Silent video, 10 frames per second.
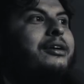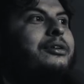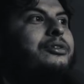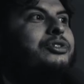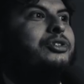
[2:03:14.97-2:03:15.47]

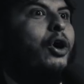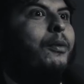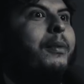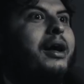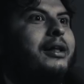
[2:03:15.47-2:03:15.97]
so
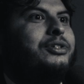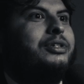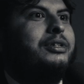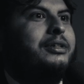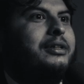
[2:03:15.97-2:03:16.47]

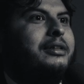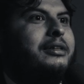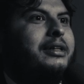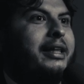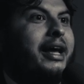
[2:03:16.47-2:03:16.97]
much
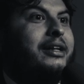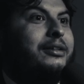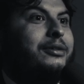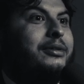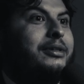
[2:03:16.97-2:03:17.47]
that they had to
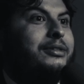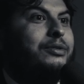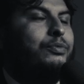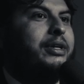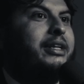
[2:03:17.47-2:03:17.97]
do this?
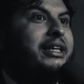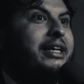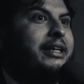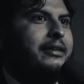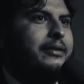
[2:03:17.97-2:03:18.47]
What did
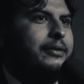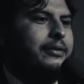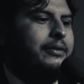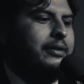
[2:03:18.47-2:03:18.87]
Keith do?